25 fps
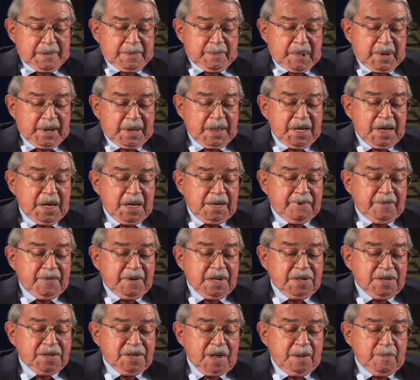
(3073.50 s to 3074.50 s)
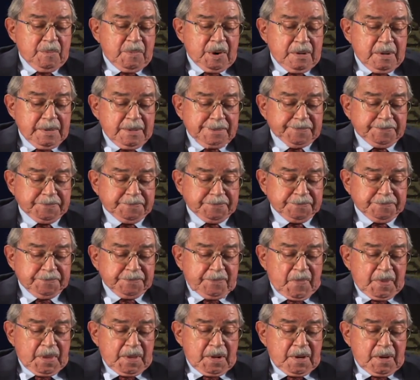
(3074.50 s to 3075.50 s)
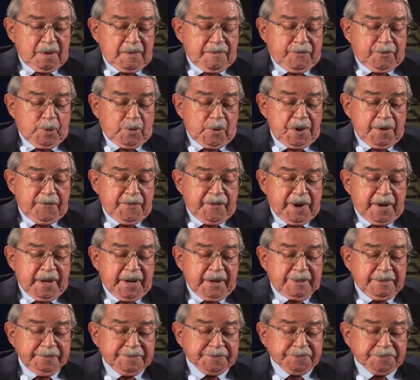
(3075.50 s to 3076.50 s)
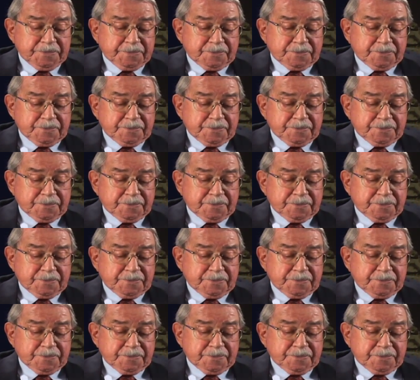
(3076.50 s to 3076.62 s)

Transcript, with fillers: by the end of December of 45,